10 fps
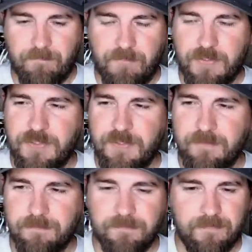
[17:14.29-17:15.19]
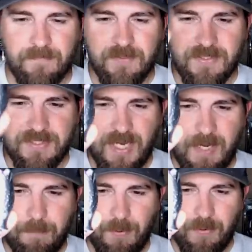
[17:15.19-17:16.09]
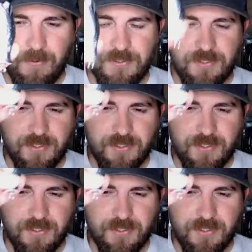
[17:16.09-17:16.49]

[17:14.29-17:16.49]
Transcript: Fishing, Zach Burge